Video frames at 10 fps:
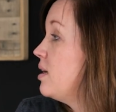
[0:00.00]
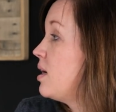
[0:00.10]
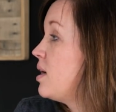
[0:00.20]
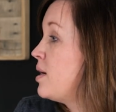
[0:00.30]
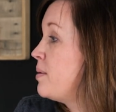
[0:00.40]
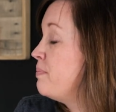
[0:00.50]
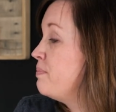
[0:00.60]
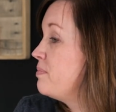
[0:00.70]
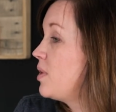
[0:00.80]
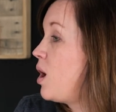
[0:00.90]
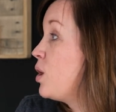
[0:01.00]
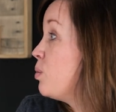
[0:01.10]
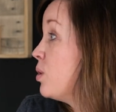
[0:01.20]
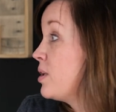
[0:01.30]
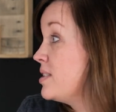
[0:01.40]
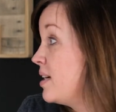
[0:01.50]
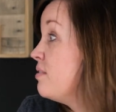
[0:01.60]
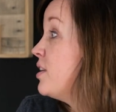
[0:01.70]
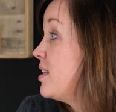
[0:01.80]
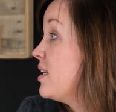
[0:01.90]
Hard work is
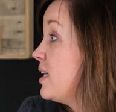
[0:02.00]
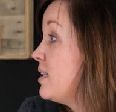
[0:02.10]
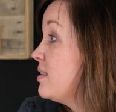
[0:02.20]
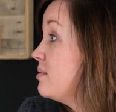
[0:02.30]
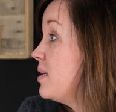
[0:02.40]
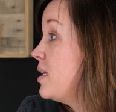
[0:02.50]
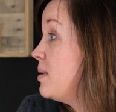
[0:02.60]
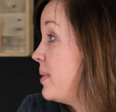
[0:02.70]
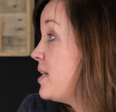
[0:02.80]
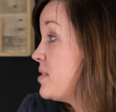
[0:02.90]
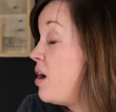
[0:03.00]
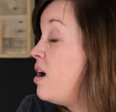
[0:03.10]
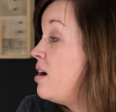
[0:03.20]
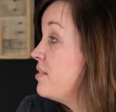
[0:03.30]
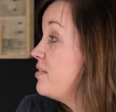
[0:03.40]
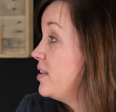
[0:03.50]
everything, and it pays off.